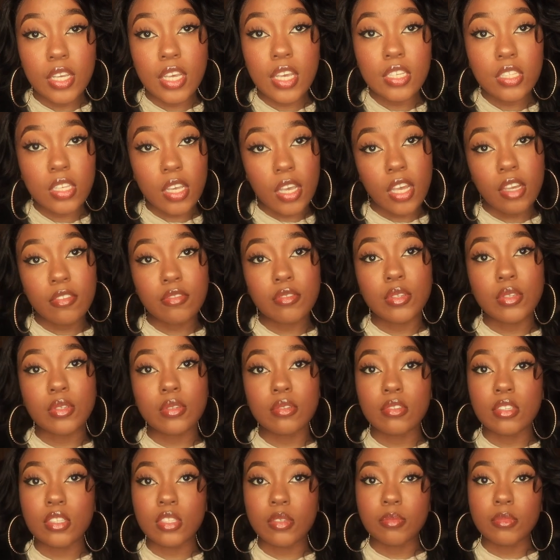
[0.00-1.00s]
days after
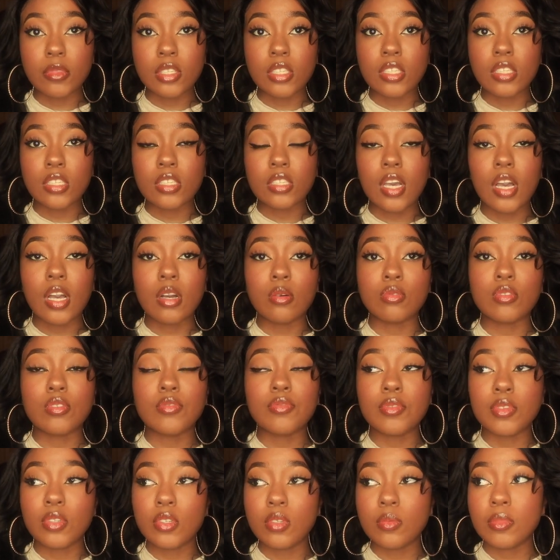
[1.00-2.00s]
christmas i was
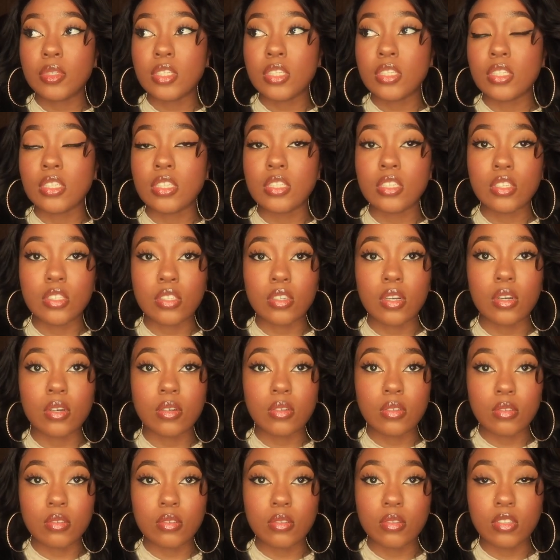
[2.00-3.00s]
filming the install
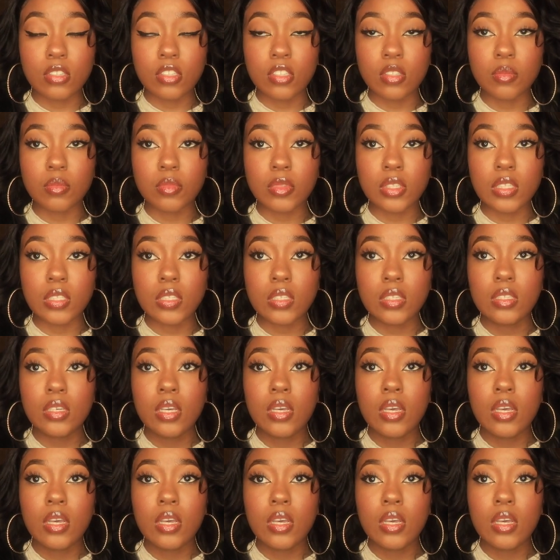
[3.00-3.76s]
on christmas